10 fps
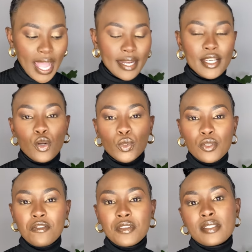and it also
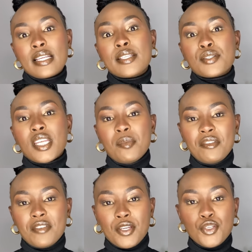feels like it's going to be
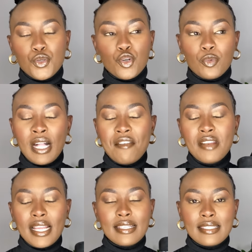very durable i feel
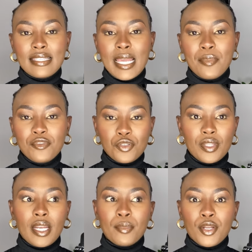like it's the type of shoe
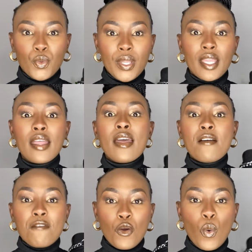that i'm going to wear
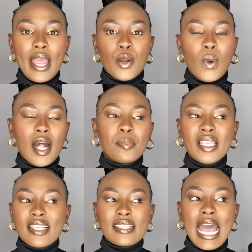for quite a while
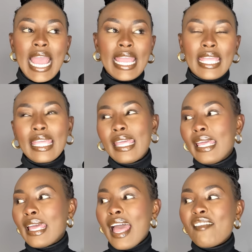plus i
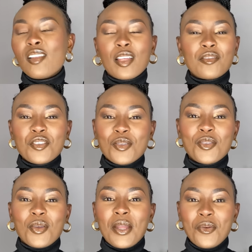i have a lot of shoes
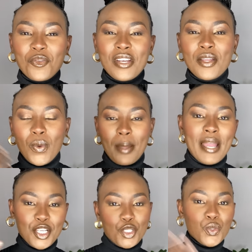so i don't really wear my
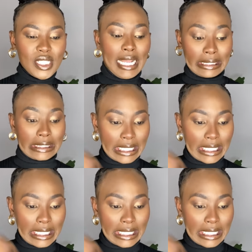shoes like